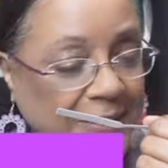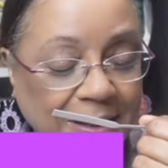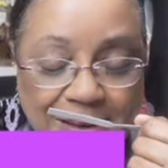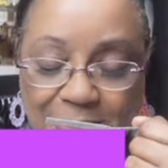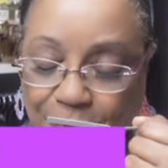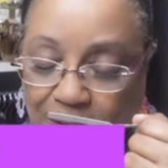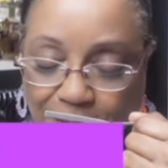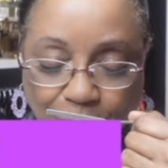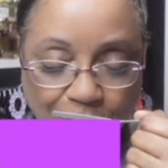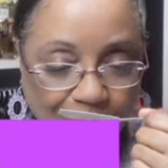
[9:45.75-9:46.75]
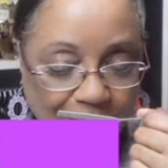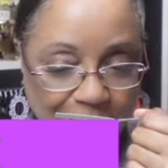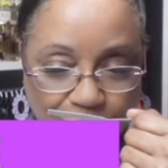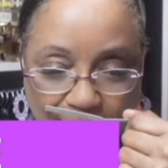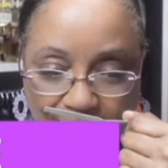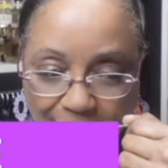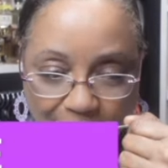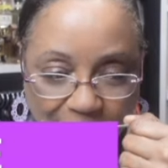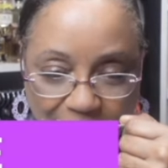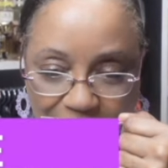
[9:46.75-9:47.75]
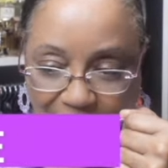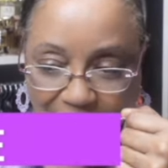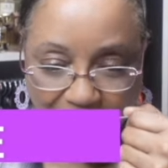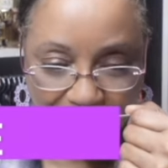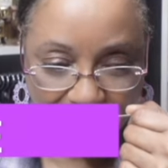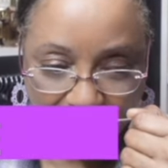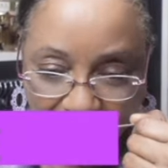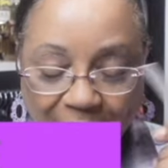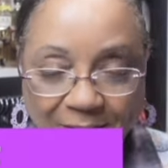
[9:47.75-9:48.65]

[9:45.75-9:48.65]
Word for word: Vanilla's front forward. It's right there, but there's something else in there.